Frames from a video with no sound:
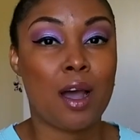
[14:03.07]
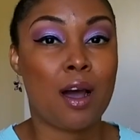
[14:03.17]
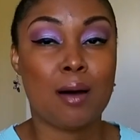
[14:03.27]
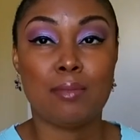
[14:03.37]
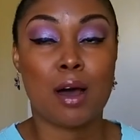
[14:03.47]

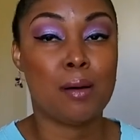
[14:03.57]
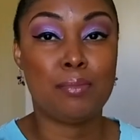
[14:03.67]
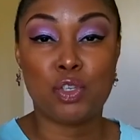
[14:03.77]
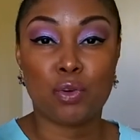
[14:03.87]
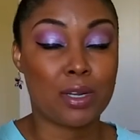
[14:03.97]
Um, uh,
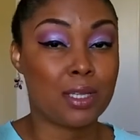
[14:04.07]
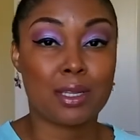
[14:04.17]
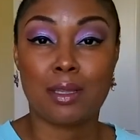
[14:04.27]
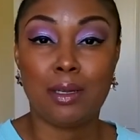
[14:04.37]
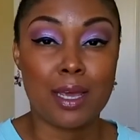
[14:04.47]
be sure to
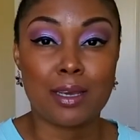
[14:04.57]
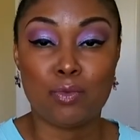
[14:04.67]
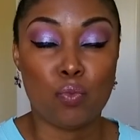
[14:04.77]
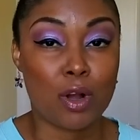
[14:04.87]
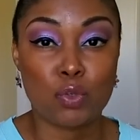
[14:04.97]
click the link
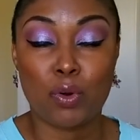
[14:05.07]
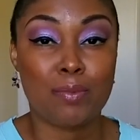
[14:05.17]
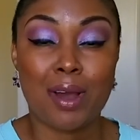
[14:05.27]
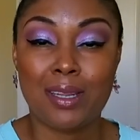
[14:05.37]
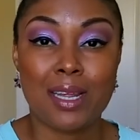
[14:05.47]
and watch one
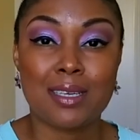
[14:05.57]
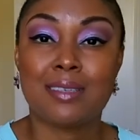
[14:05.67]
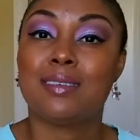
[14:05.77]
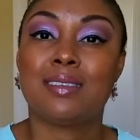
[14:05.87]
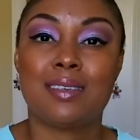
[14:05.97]
of my
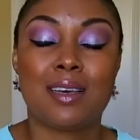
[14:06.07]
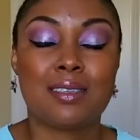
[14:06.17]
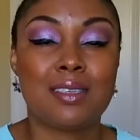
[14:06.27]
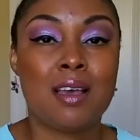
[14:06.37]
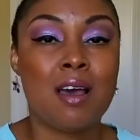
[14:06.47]
latest
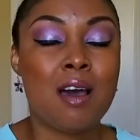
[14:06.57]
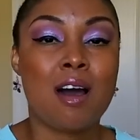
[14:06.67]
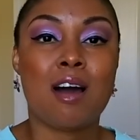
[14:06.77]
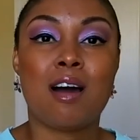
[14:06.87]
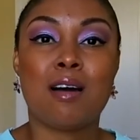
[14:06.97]
skits.
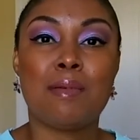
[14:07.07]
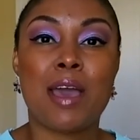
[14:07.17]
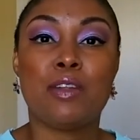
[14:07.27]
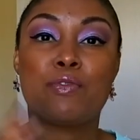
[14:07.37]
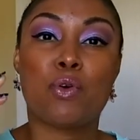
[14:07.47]
Uh,
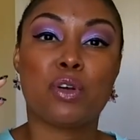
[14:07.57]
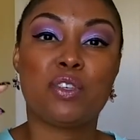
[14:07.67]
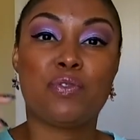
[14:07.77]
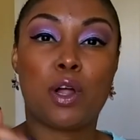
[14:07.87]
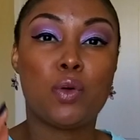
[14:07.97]
and of
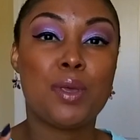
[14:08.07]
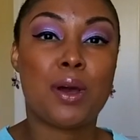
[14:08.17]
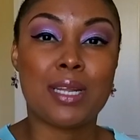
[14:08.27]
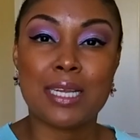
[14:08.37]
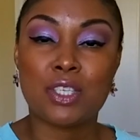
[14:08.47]
course, follow me
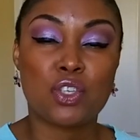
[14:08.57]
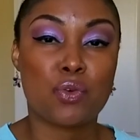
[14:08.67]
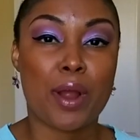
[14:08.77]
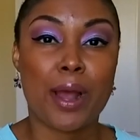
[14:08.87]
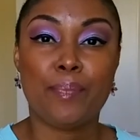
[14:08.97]
on
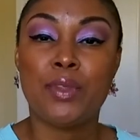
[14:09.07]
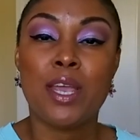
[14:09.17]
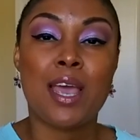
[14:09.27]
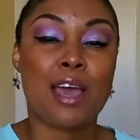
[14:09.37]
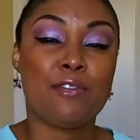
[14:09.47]
Instagram
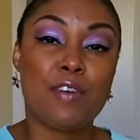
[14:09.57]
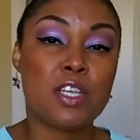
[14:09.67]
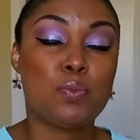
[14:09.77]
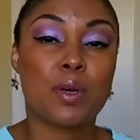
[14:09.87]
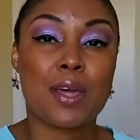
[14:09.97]
and
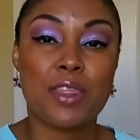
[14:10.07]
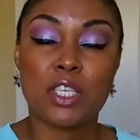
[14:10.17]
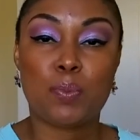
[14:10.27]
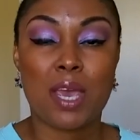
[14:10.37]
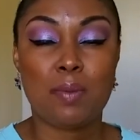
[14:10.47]
Facebook at
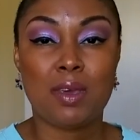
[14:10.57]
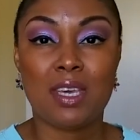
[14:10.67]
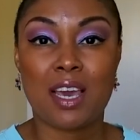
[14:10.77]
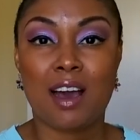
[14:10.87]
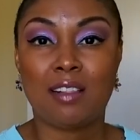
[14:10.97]
This
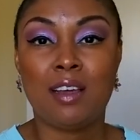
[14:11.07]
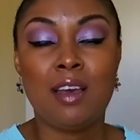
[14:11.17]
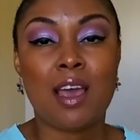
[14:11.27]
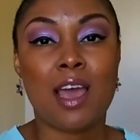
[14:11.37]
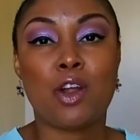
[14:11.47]
Bahamian Gal
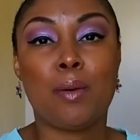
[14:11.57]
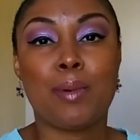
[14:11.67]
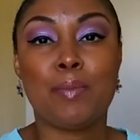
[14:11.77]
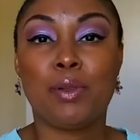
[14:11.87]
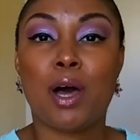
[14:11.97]
and on
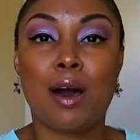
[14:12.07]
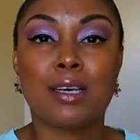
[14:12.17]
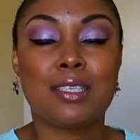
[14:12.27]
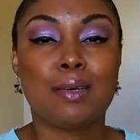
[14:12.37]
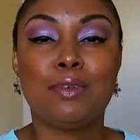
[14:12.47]
my
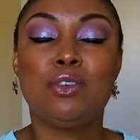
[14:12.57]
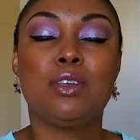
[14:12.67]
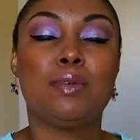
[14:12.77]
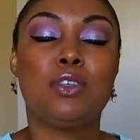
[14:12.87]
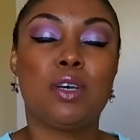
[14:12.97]
blog,
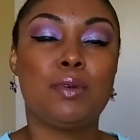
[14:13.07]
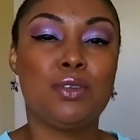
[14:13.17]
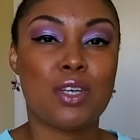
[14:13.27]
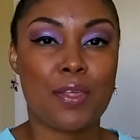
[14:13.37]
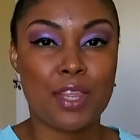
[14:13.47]

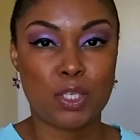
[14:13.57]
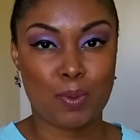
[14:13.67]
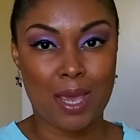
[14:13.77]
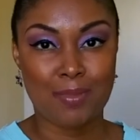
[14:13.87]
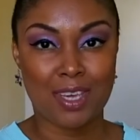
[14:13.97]

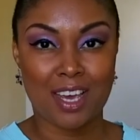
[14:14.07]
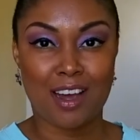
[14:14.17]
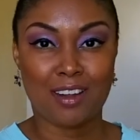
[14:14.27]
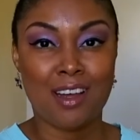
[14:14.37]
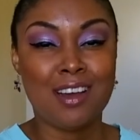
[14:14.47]

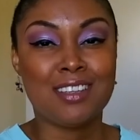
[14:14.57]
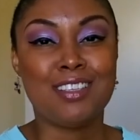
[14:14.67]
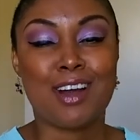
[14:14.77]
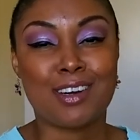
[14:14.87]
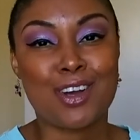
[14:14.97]

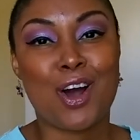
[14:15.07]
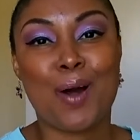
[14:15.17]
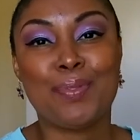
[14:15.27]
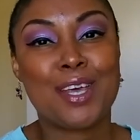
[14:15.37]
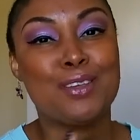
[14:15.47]

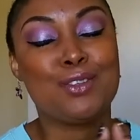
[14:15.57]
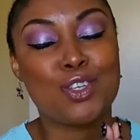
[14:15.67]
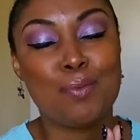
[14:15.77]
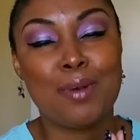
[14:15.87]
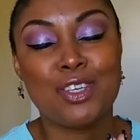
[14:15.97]
www.thisbahamiangal.com. Thank you
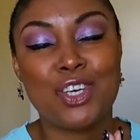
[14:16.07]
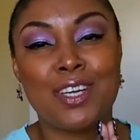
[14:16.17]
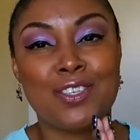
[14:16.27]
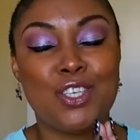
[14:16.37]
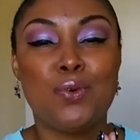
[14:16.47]
so much,
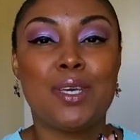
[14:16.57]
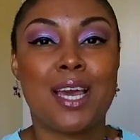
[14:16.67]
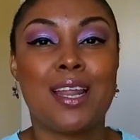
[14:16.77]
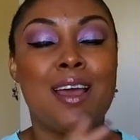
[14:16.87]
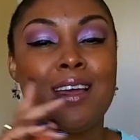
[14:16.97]
and I'll see you
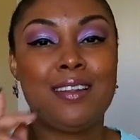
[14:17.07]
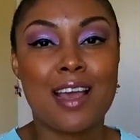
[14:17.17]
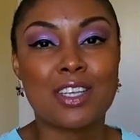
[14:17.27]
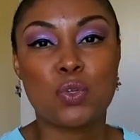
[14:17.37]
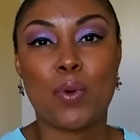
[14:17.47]
again
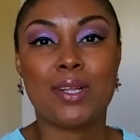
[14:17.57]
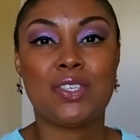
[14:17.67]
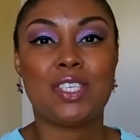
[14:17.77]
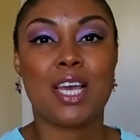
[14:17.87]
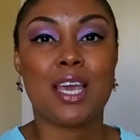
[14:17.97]
next
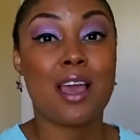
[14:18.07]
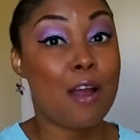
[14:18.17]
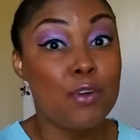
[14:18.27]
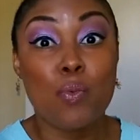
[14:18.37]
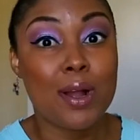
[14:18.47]
Wednesday,
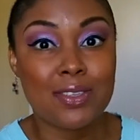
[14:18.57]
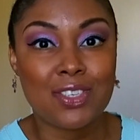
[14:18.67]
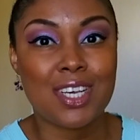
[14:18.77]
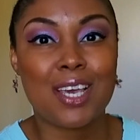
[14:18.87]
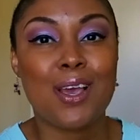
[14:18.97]
every
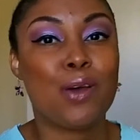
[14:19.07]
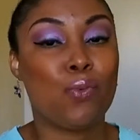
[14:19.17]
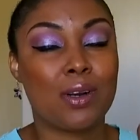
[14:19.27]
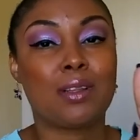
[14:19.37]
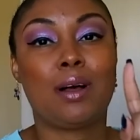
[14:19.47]
Wednesday at
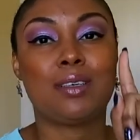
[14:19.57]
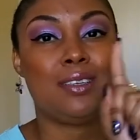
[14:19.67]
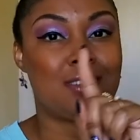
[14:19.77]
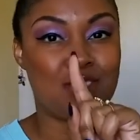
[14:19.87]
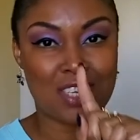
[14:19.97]
1 o'clock
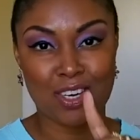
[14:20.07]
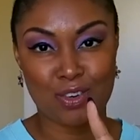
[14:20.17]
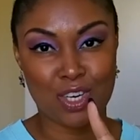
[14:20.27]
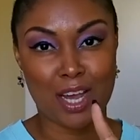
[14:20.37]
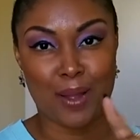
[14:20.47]
Eastern
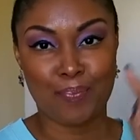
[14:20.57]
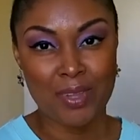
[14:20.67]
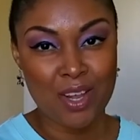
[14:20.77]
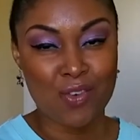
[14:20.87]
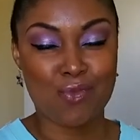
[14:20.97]
Standard Time,
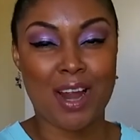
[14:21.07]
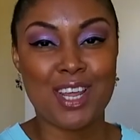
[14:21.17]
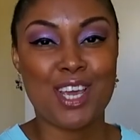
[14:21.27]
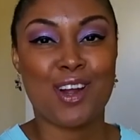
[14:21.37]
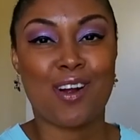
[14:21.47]
right
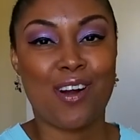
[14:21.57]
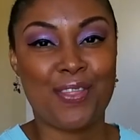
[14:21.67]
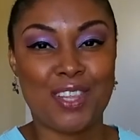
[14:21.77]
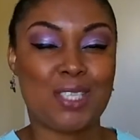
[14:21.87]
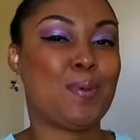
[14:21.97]
here
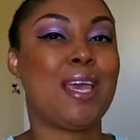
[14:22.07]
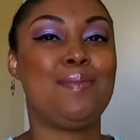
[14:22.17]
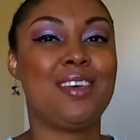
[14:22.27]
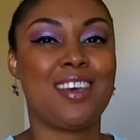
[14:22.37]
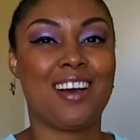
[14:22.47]
on This
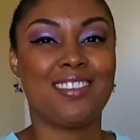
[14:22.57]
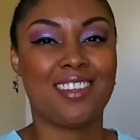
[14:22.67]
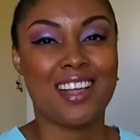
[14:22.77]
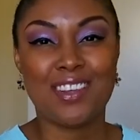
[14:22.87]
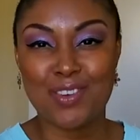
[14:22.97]
Bahamian Gal.
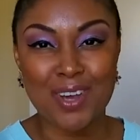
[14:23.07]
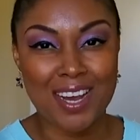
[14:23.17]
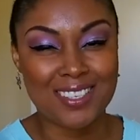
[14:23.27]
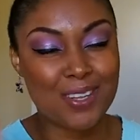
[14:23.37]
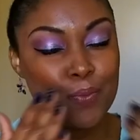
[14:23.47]
I love you
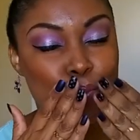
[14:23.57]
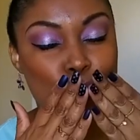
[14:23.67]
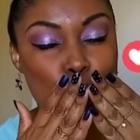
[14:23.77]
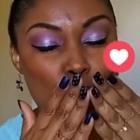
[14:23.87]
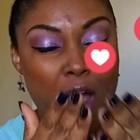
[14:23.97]
guys.
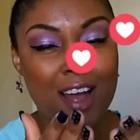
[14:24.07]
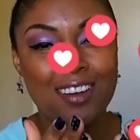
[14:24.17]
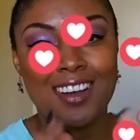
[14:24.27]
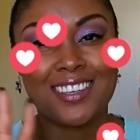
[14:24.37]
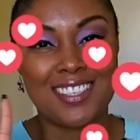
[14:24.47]
Mwah.
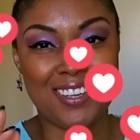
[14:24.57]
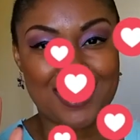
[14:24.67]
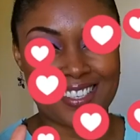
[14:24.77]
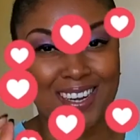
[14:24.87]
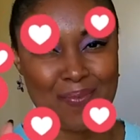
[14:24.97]
I'll see you
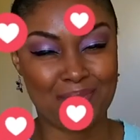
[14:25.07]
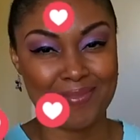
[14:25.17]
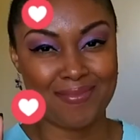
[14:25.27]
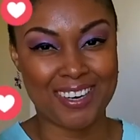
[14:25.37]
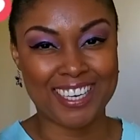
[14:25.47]
next time.
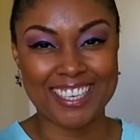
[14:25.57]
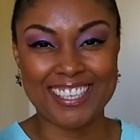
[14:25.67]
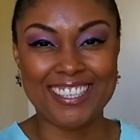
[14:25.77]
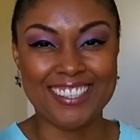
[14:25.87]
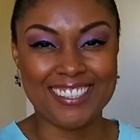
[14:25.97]

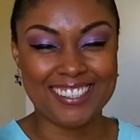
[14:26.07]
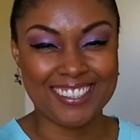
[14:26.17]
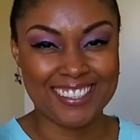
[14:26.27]
Bye.